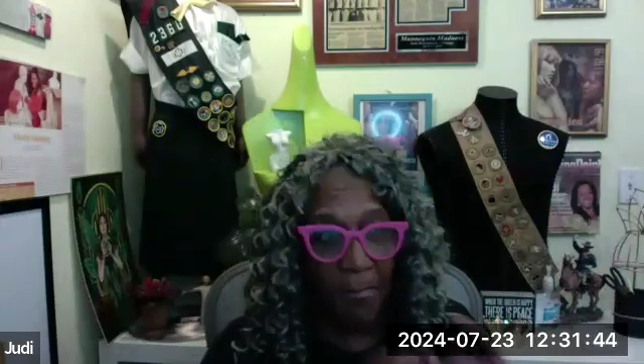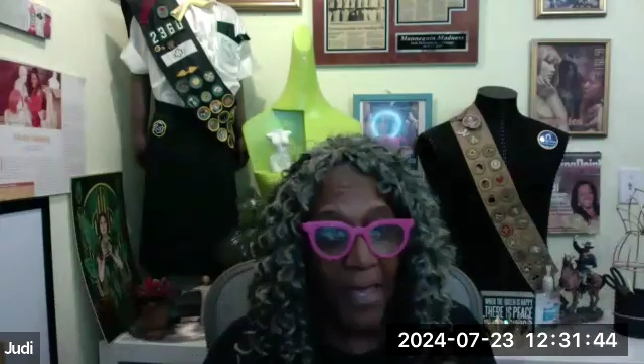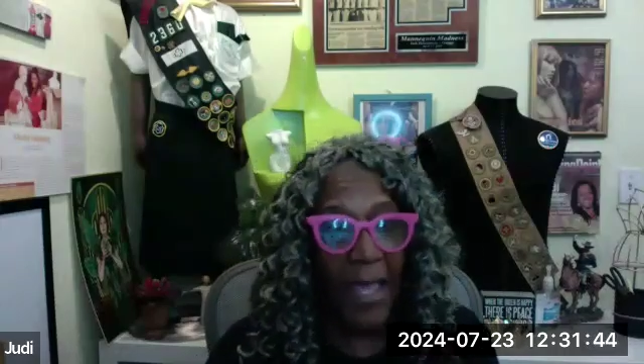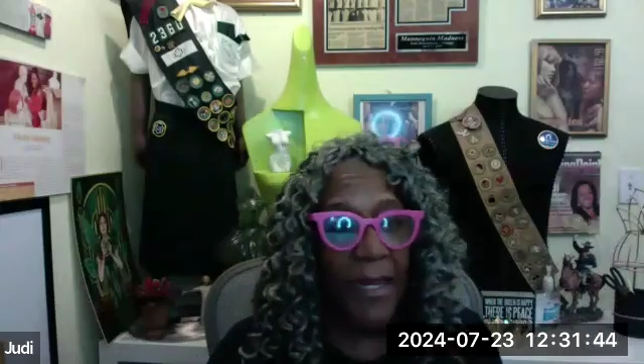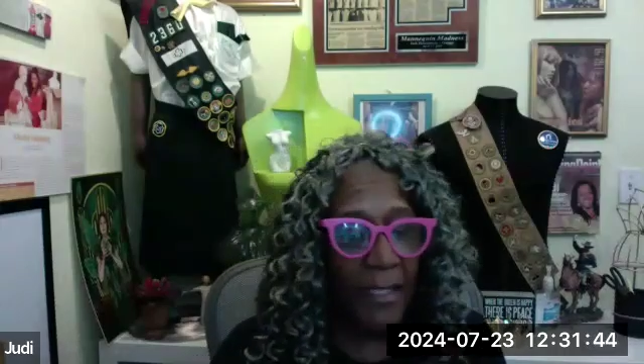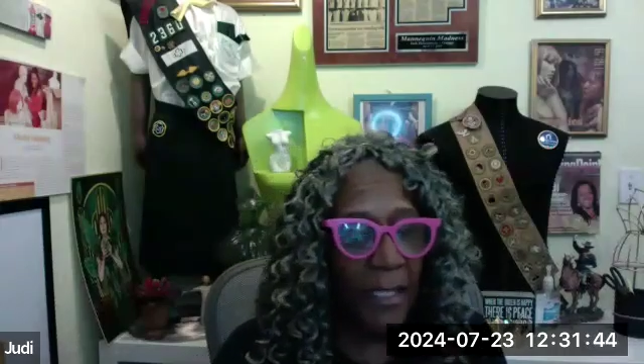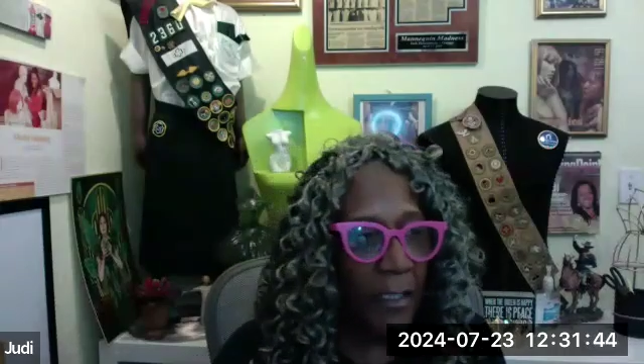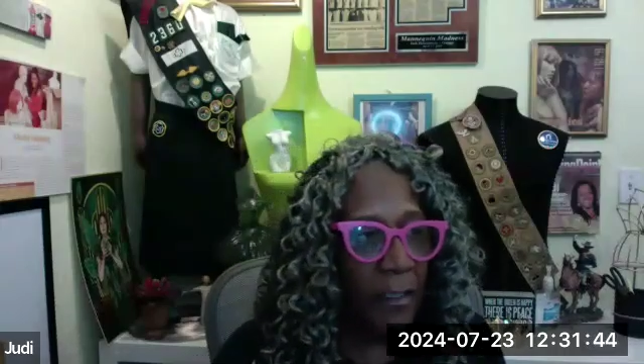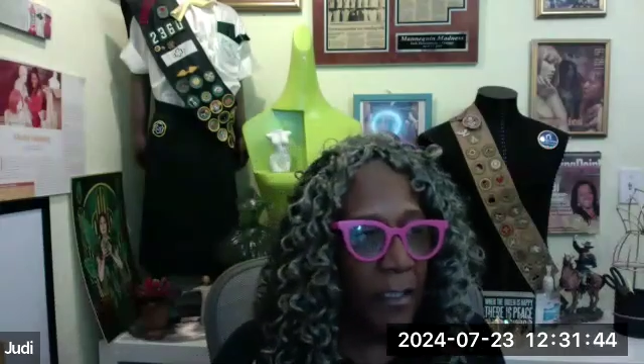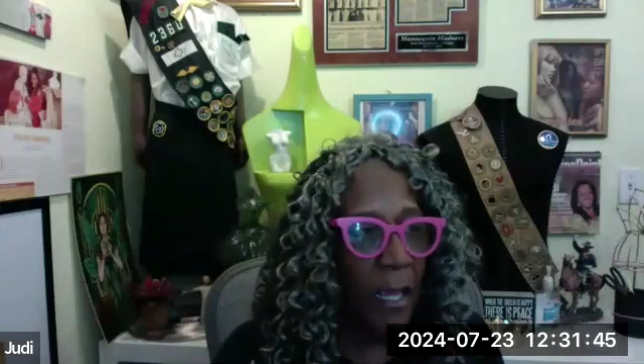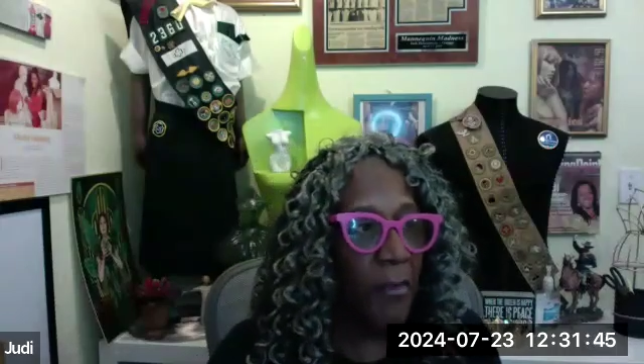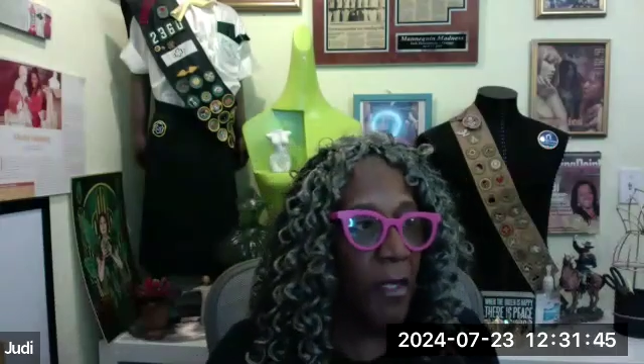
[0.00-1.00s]
a
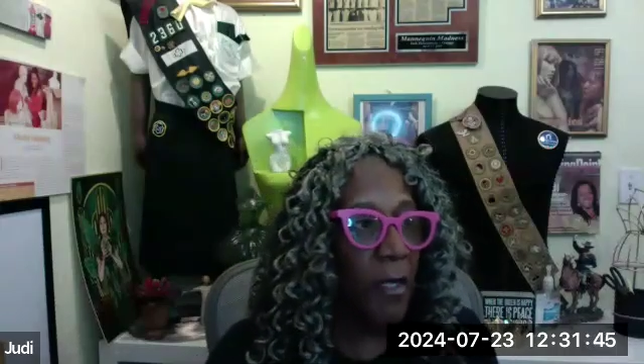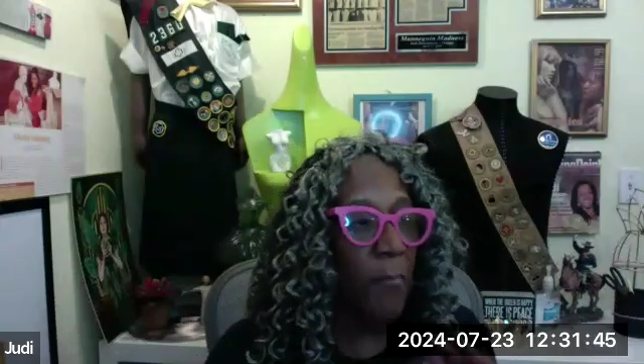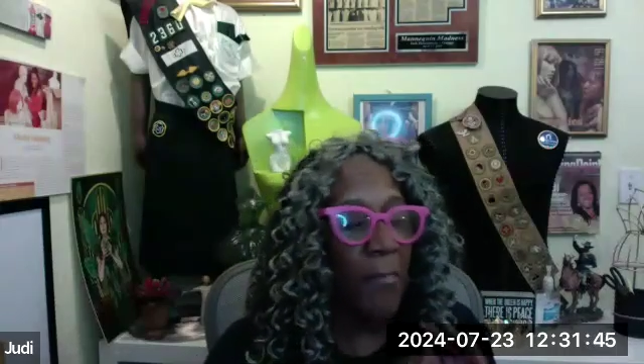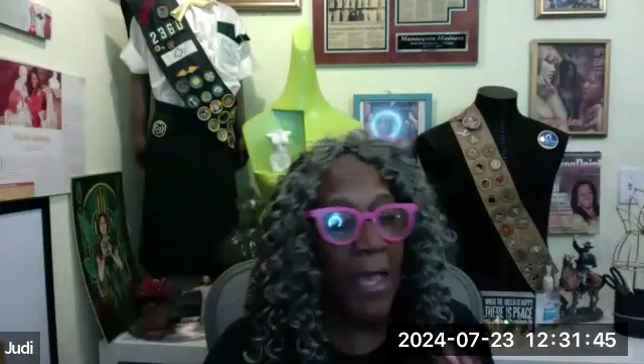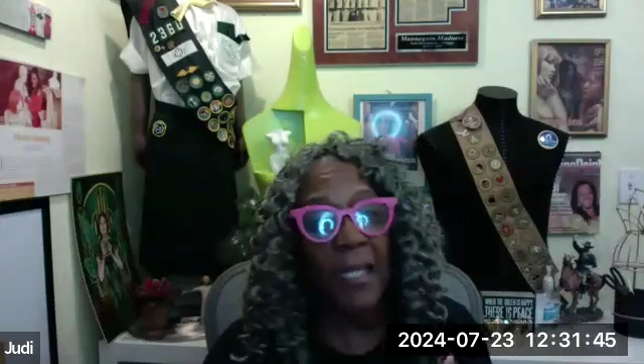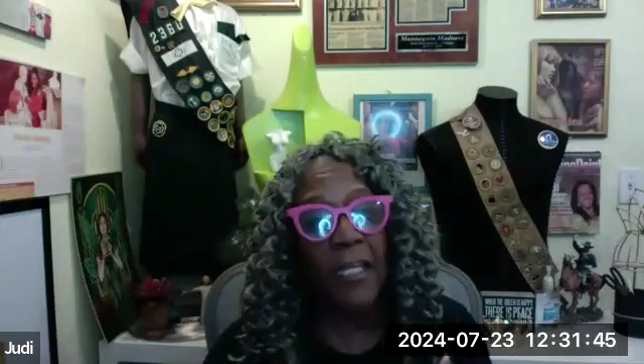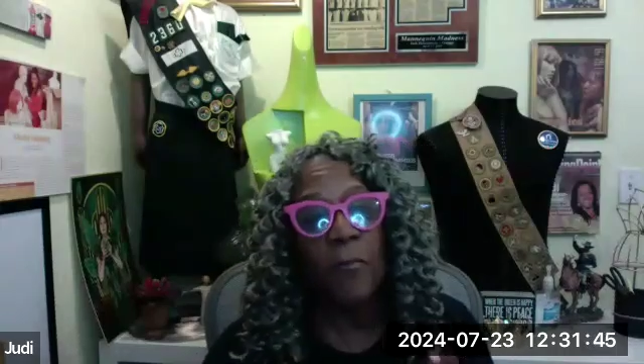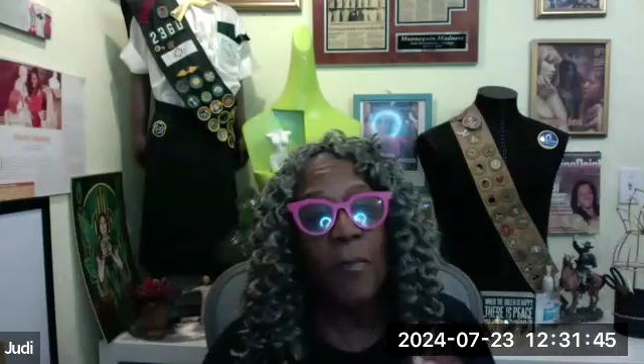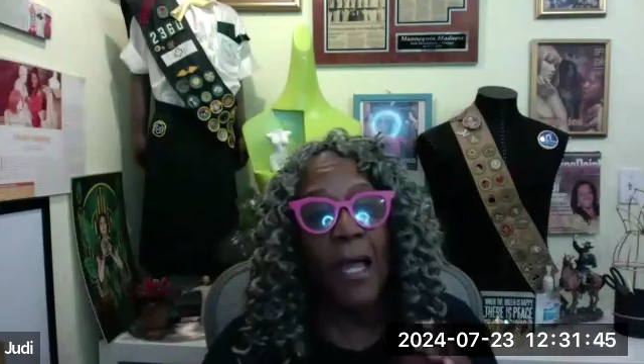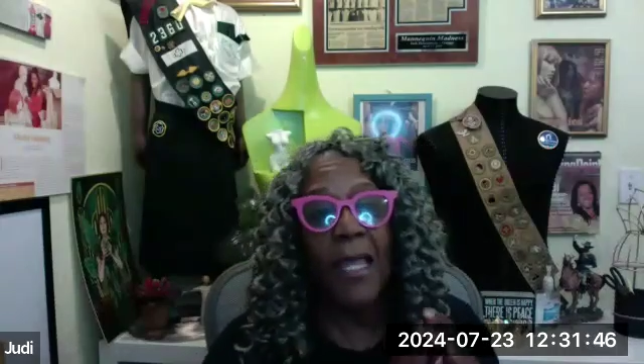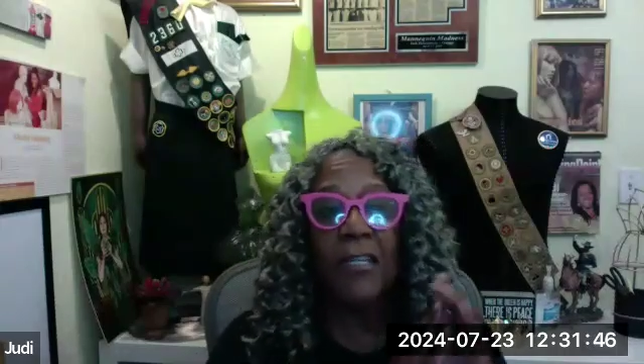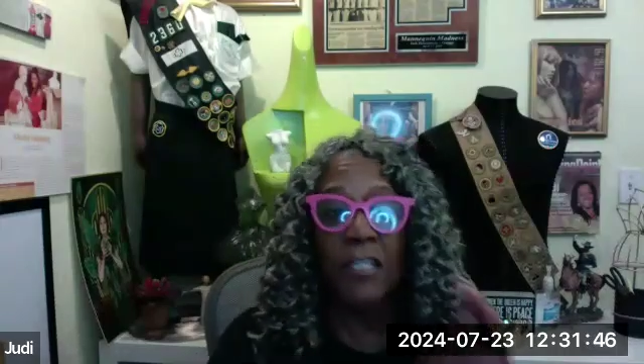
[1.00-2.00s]
mannequin, and then a mannequin
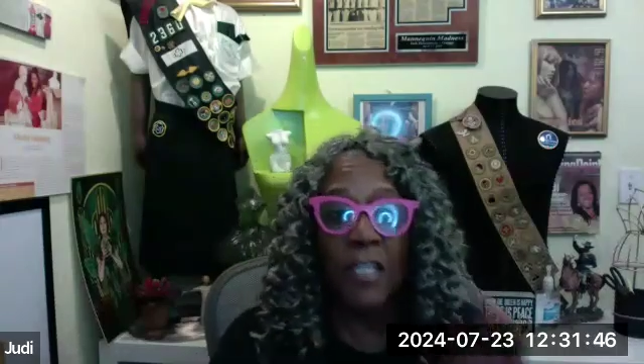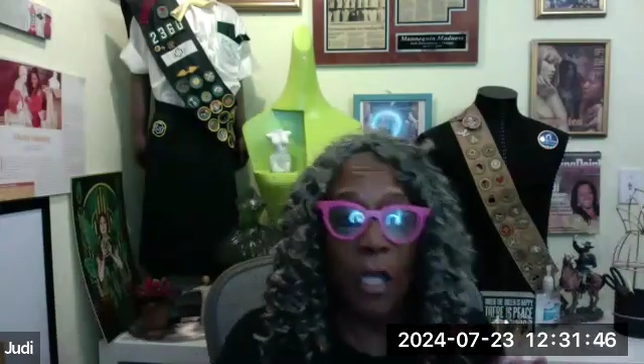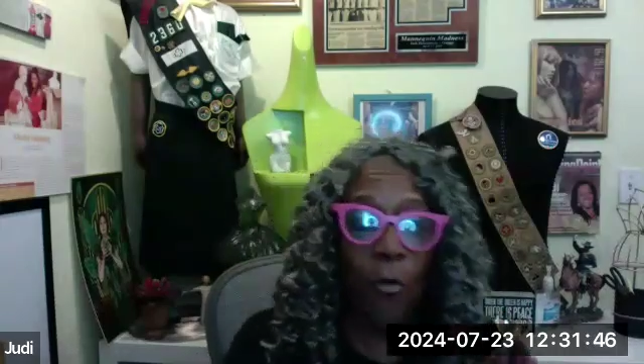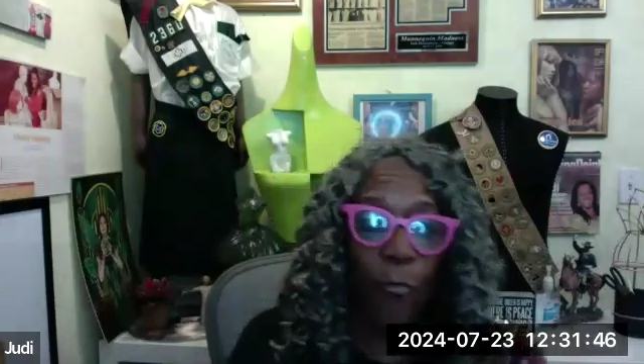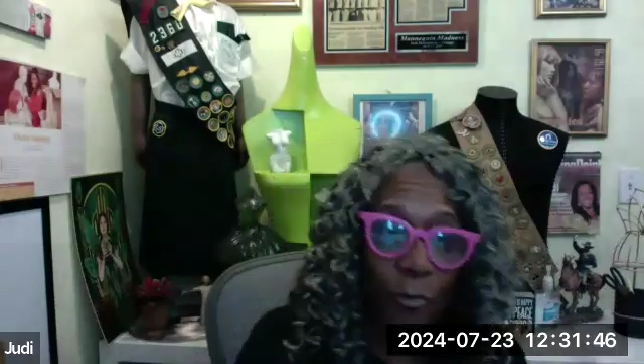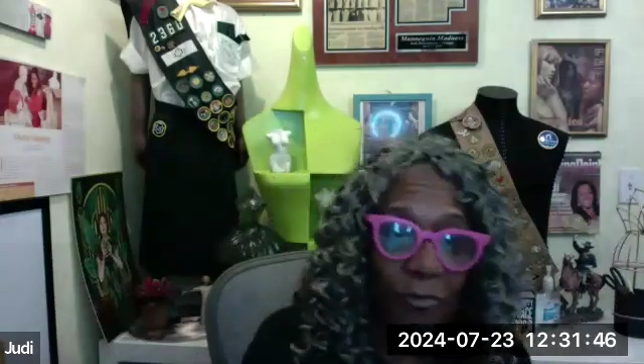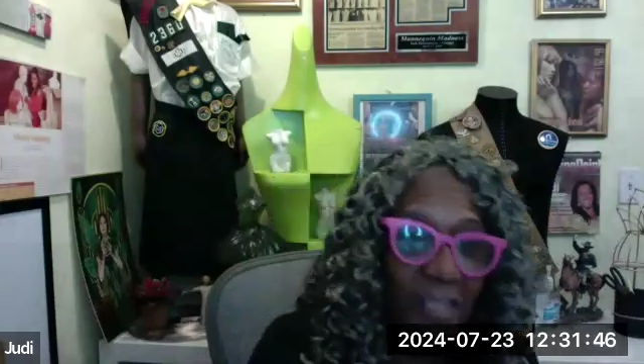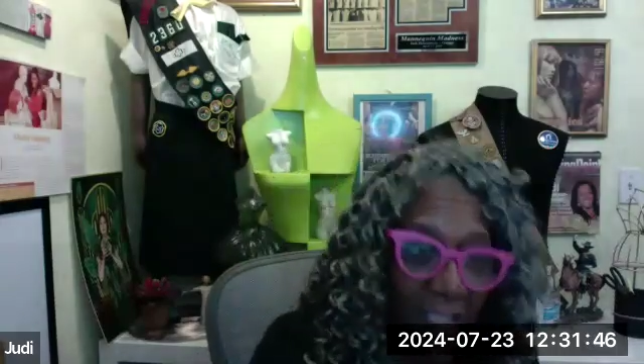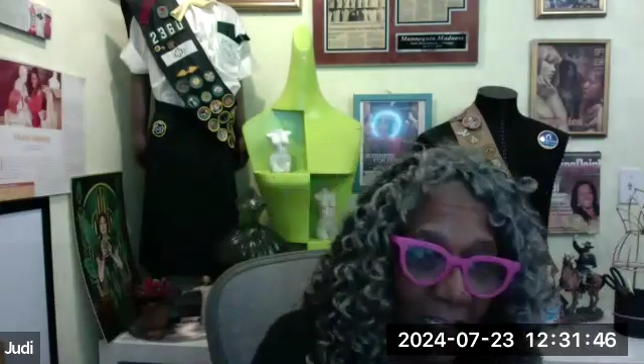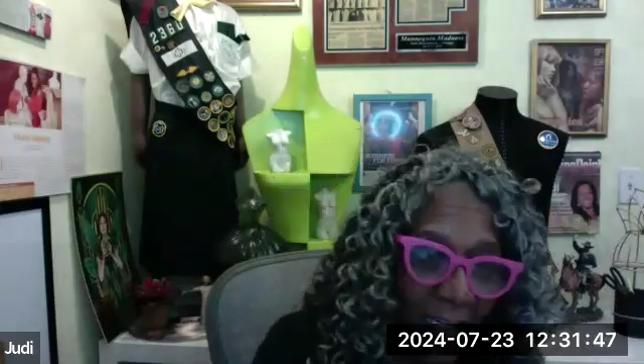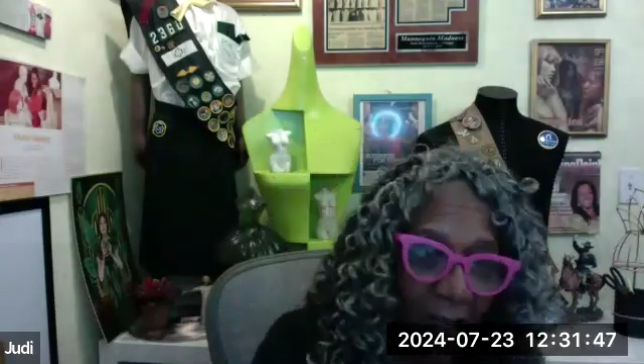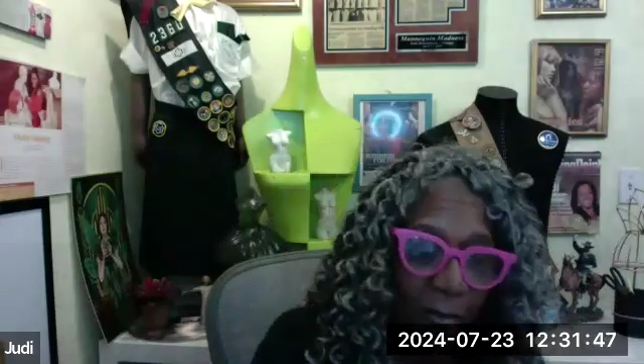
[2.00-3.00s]
by Adele
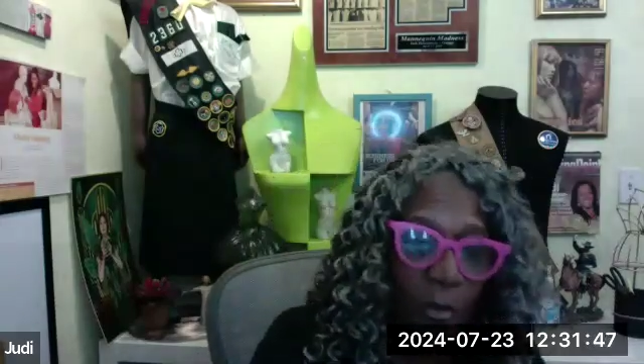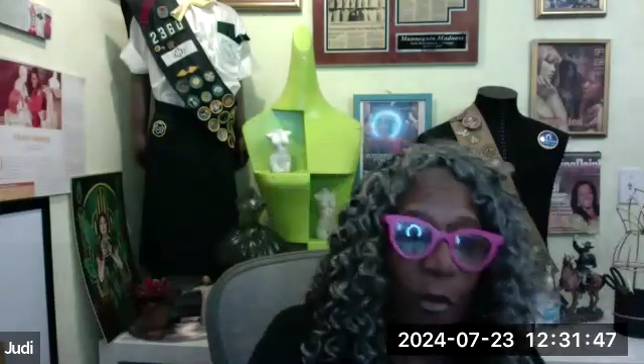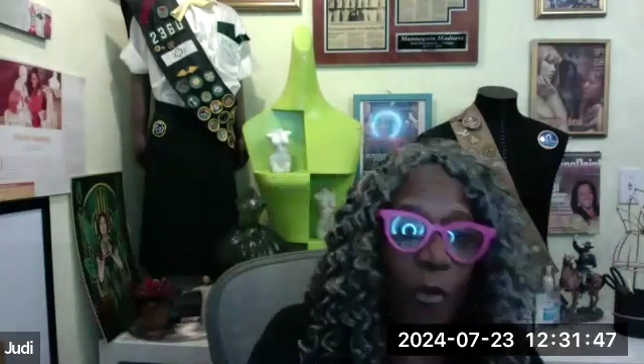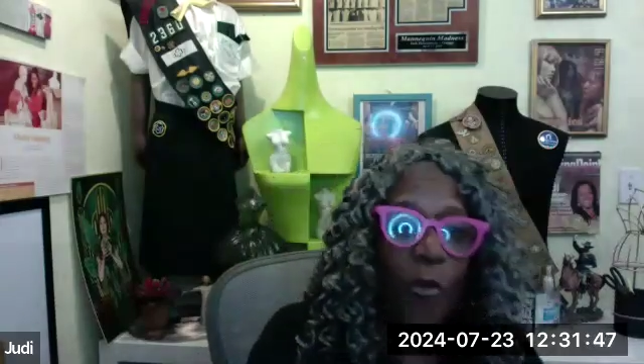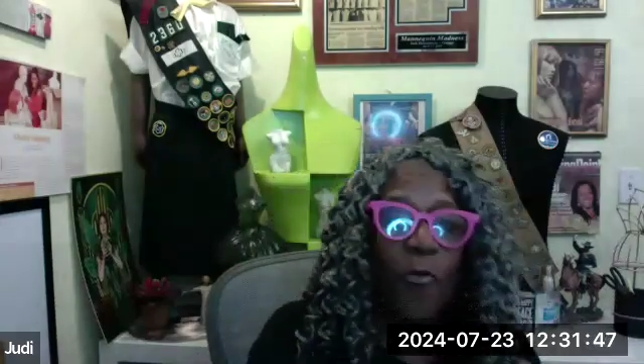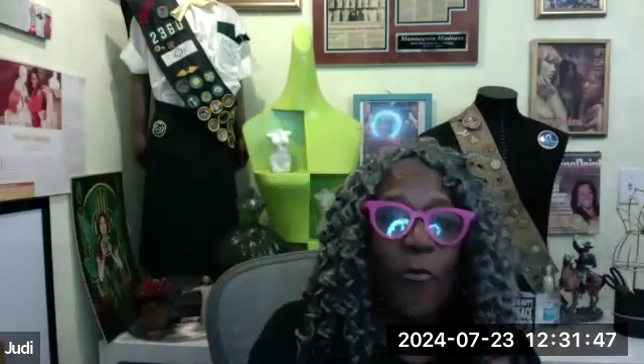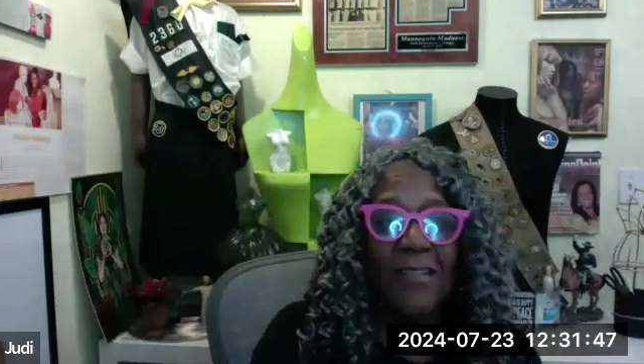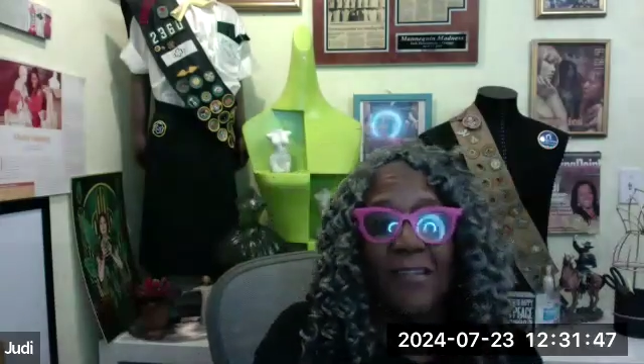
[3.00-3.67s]
Rootstein, who is